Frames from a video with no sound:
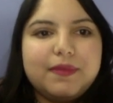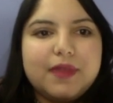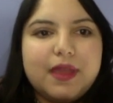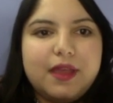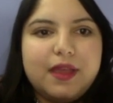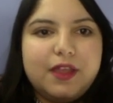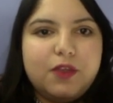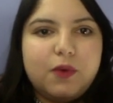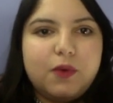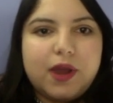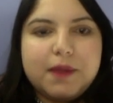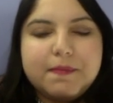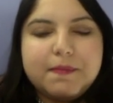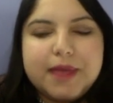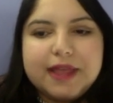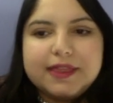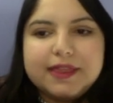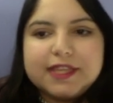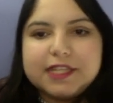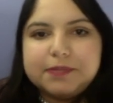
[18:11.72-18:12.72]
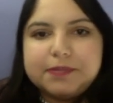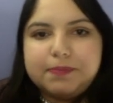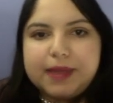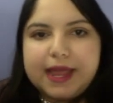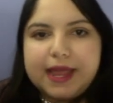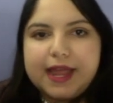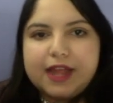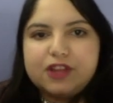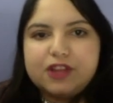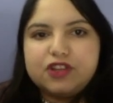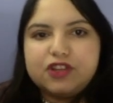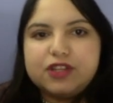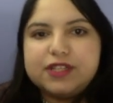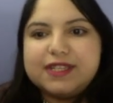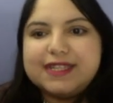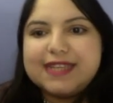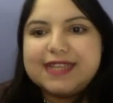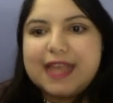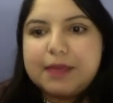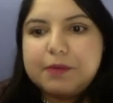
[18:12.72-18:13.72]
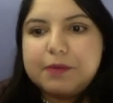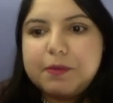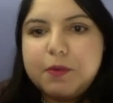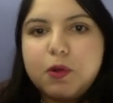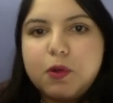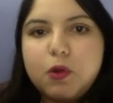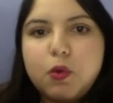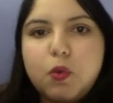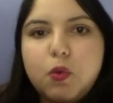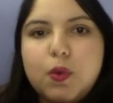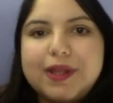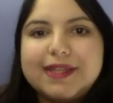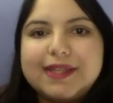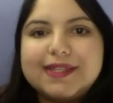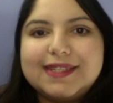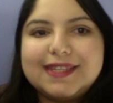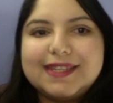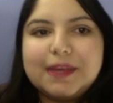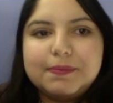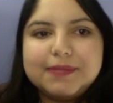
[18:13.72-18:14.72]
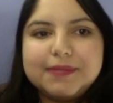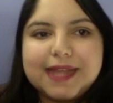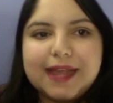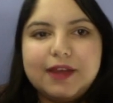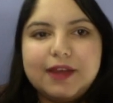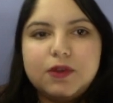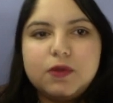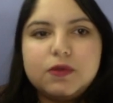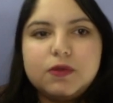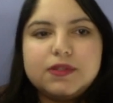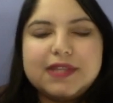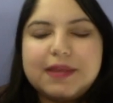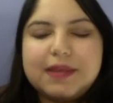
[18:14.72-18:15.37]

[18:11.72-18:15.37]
You want to make this page skimmable with subtitles,